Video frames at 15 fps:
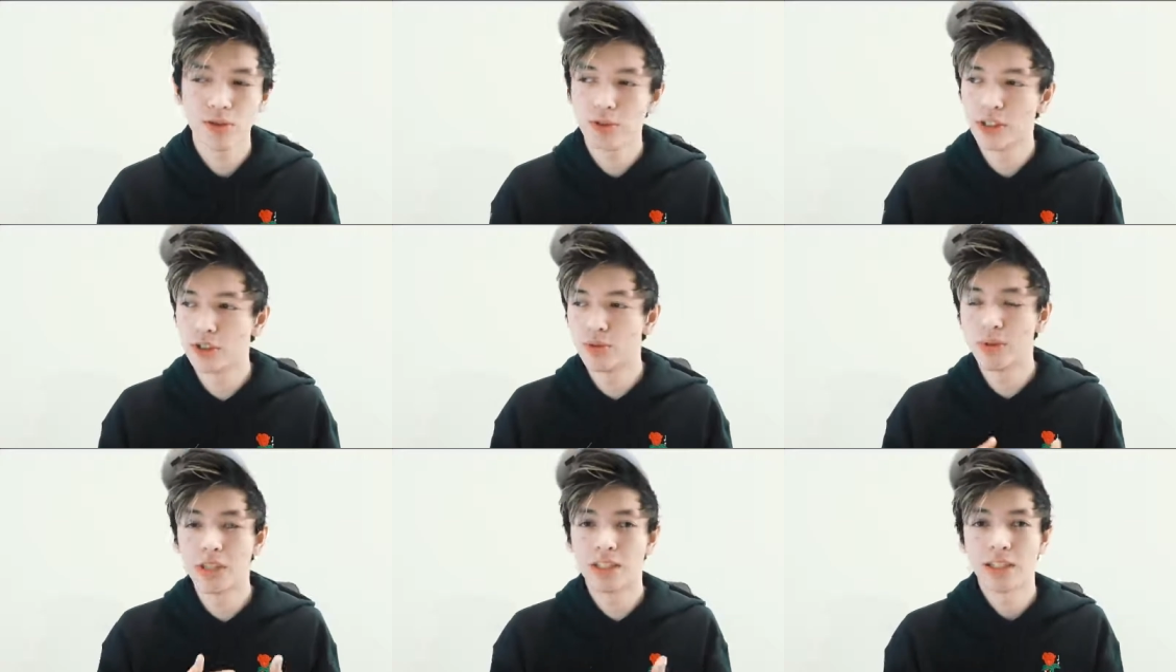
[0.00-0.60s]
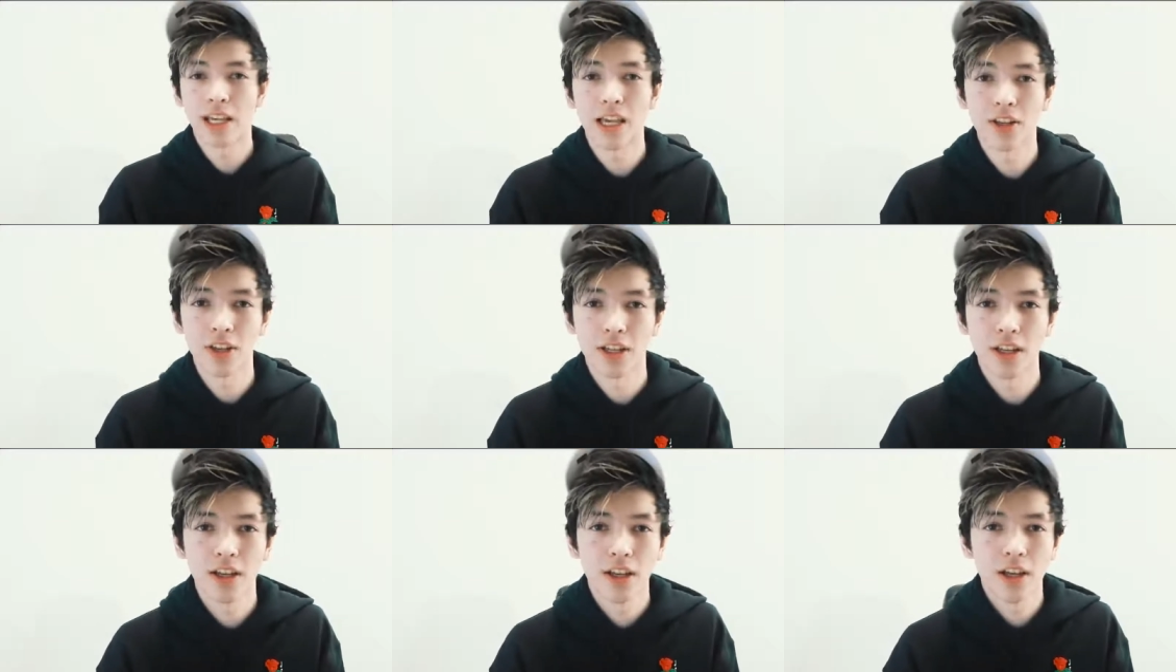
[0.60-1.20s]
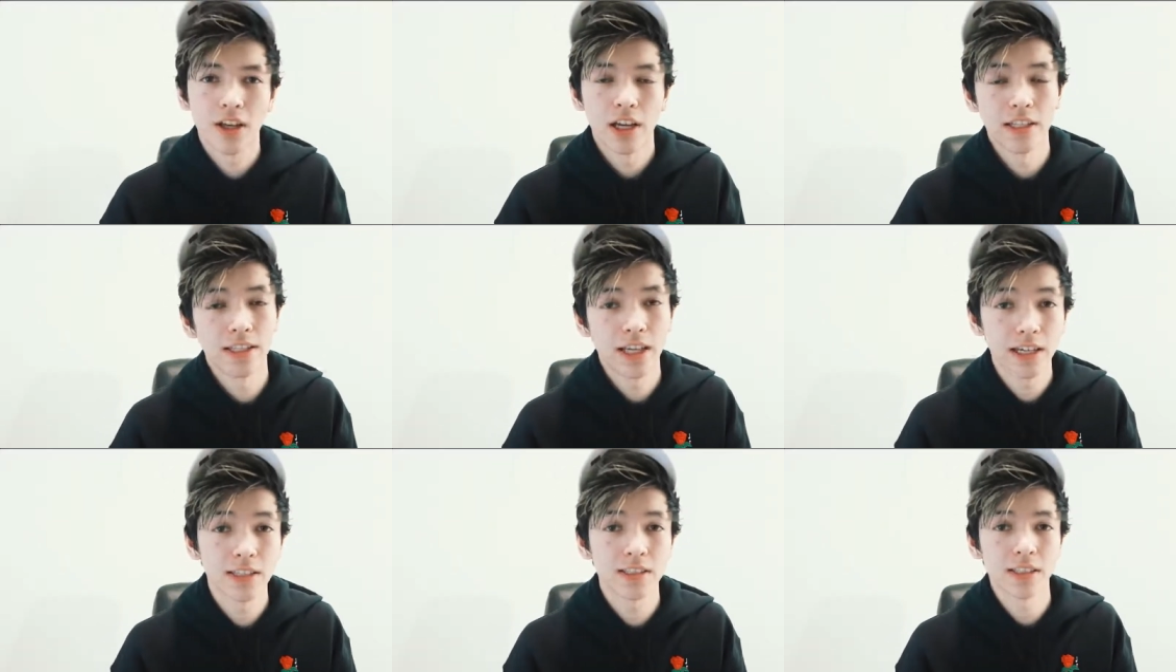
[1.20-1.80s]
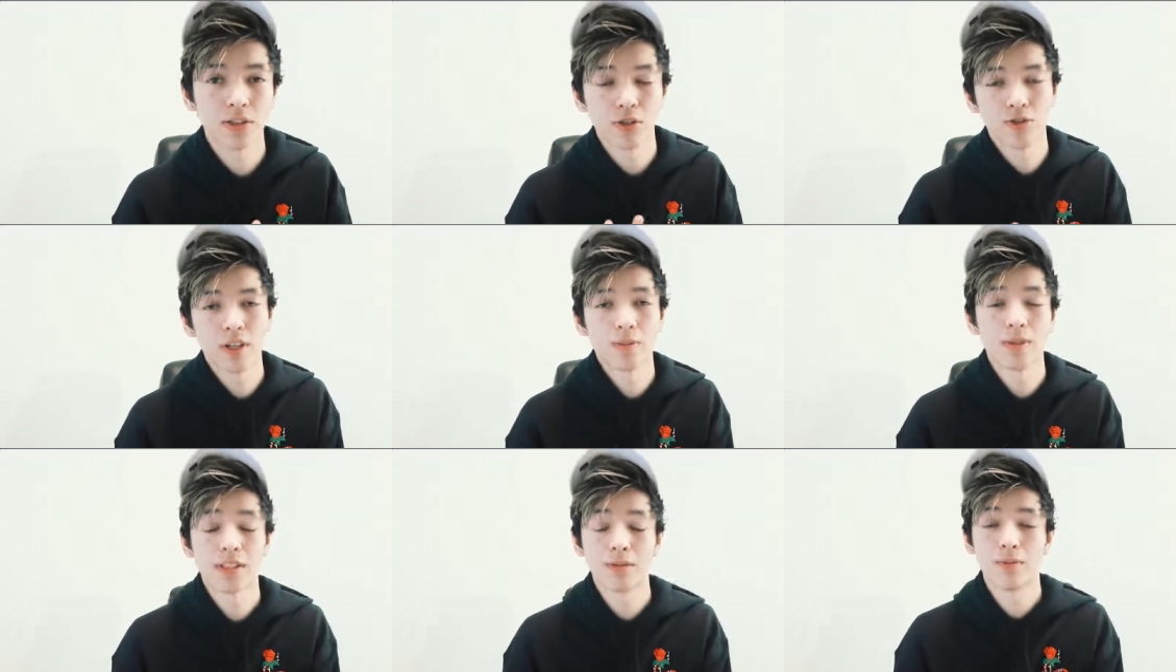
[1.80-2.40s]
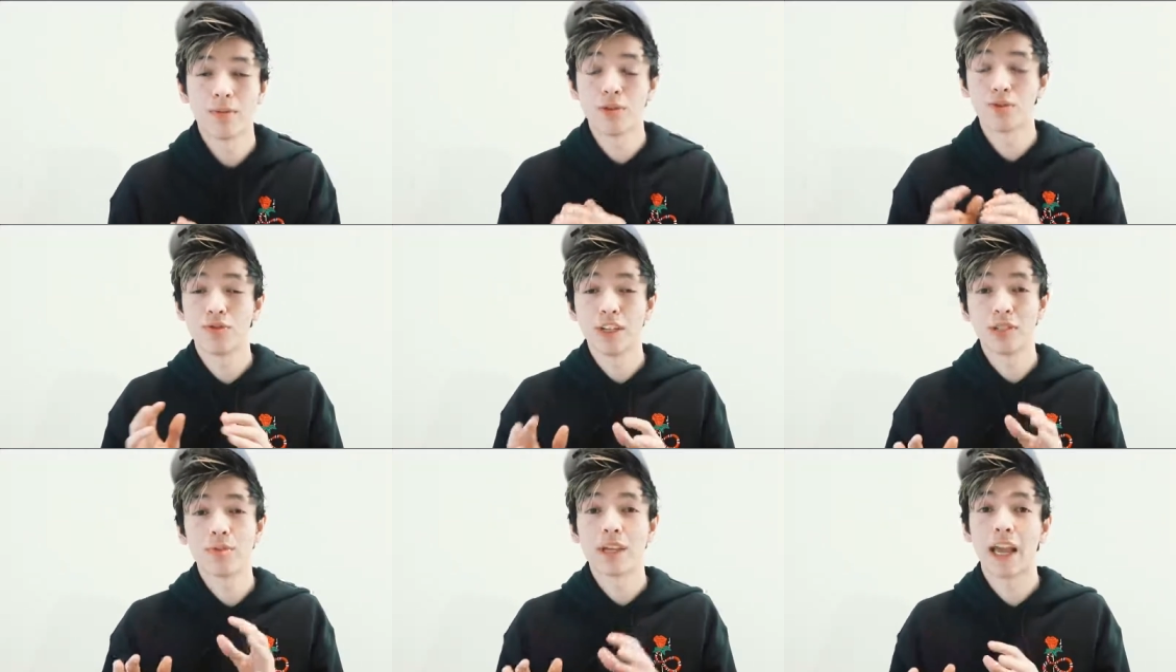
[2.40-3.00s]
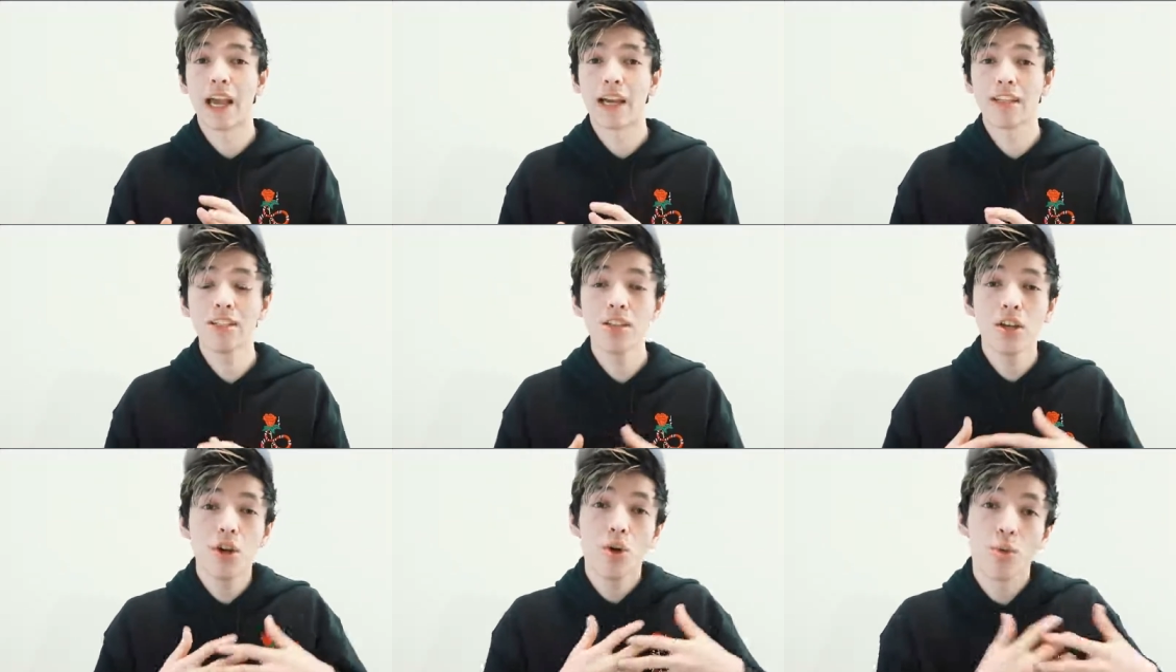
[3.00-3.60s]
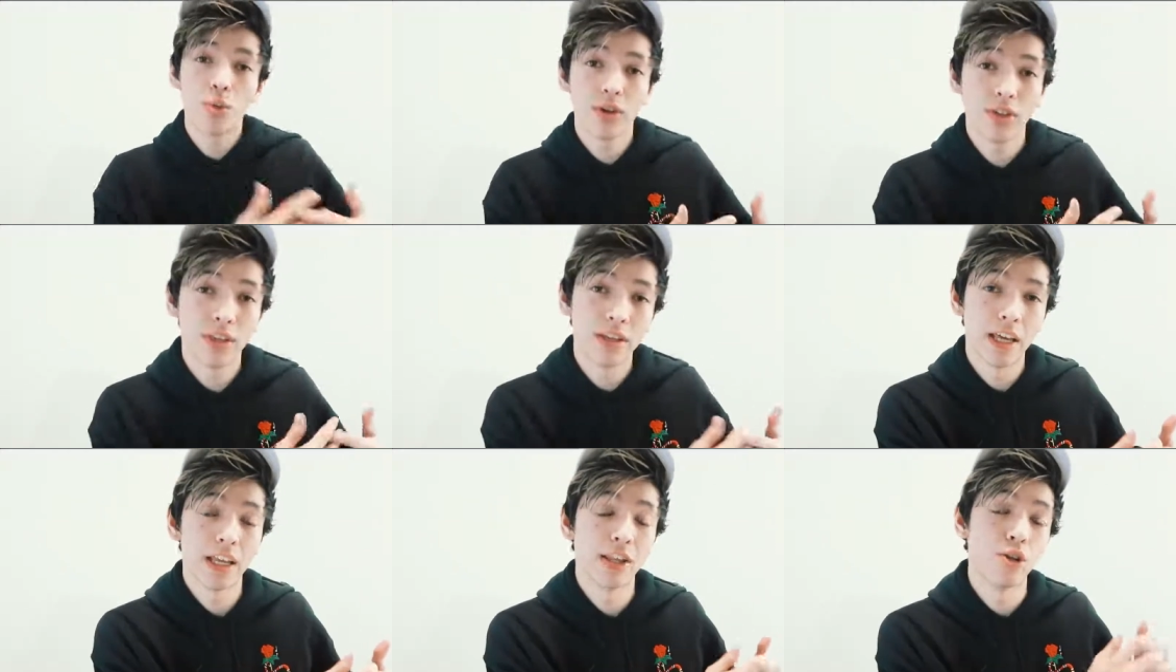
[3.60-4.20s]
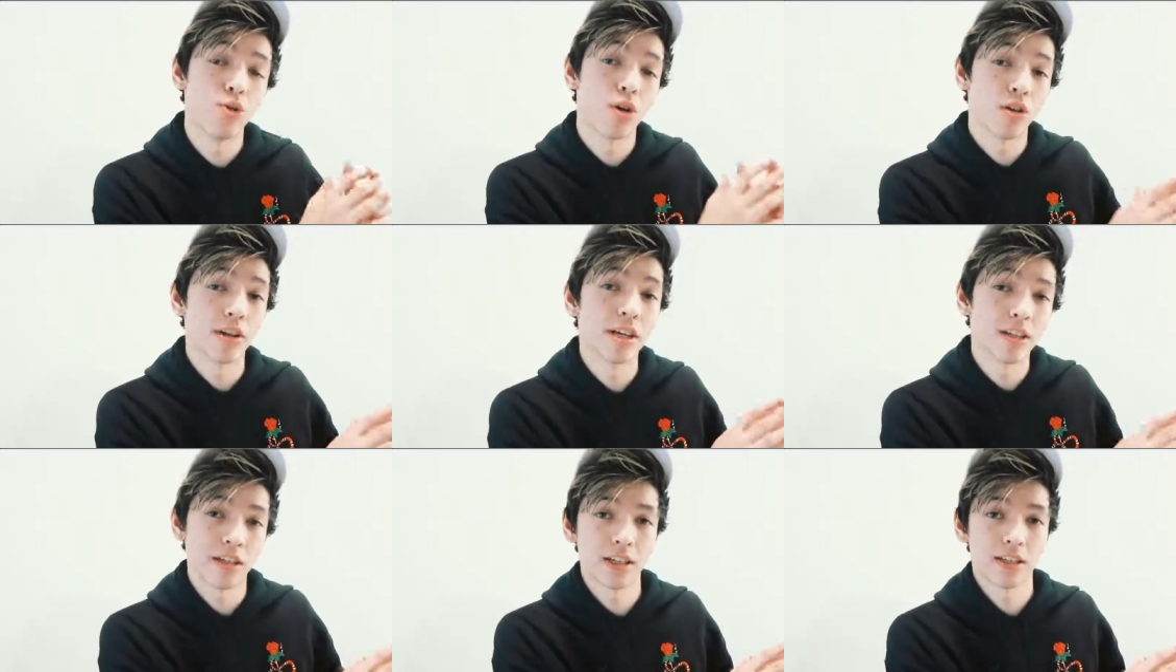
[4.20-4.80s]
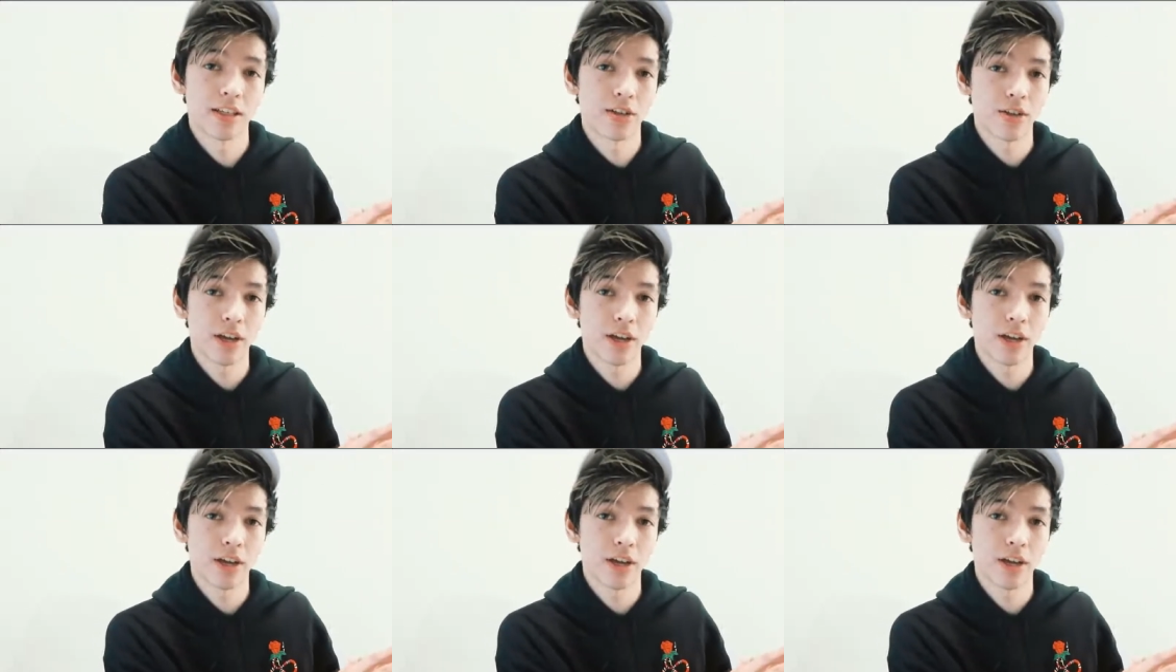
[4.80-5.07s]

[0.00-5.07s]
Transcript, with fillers: pixel is you begin scaling and testing those those Facebook ads with the data that you already collected.